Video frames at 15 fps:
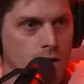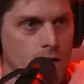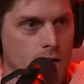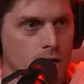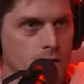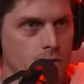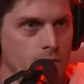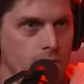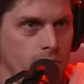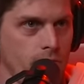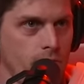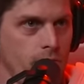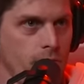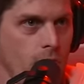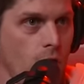uh,
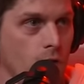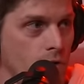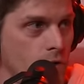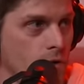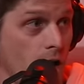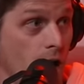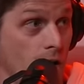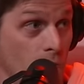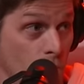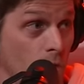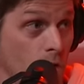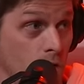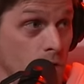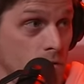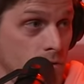under nine
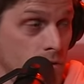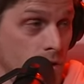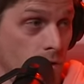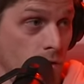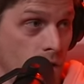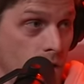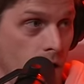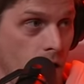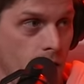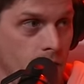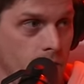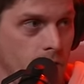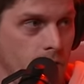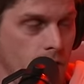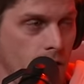one. So in the
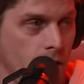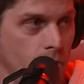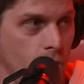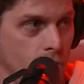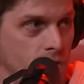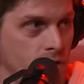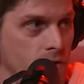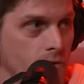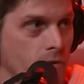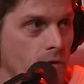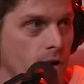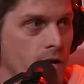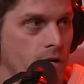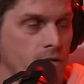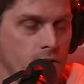nine nine point zero
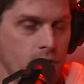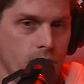range.